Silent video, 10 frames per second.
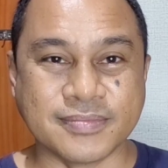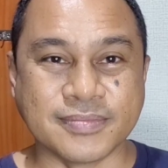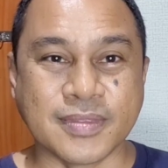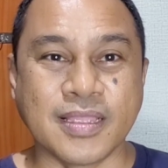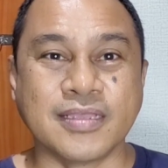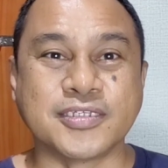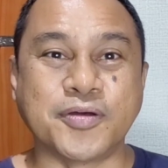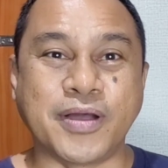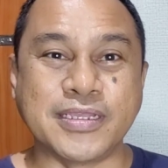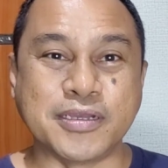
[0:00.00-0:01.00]
So
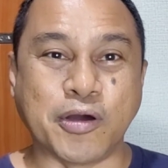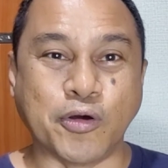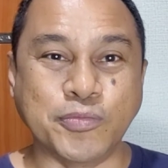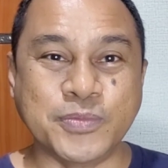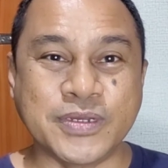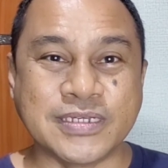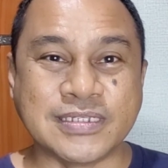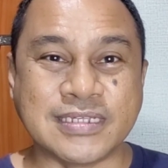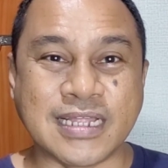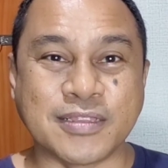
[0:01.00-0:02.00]
I hope
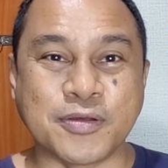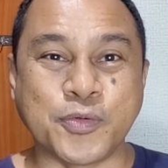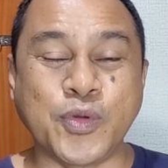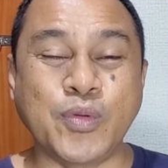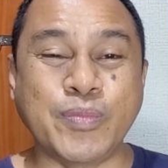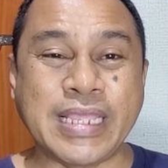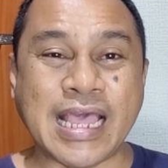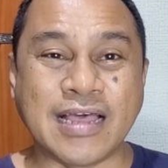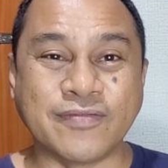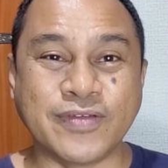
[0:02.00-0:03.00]
that we will be
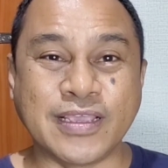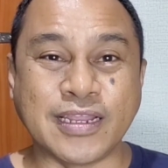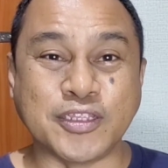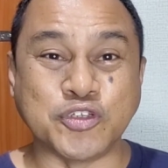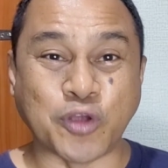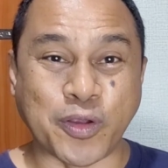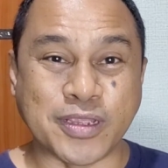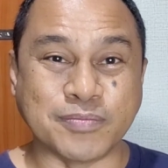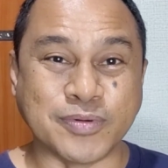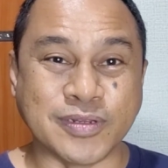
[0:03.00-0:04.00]
having an
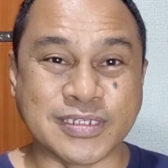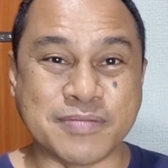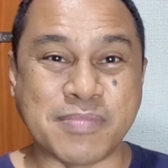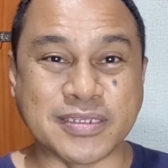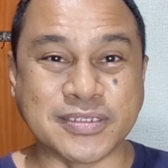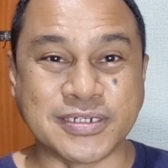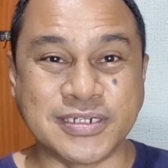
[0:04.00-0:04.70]
enjoyable semester.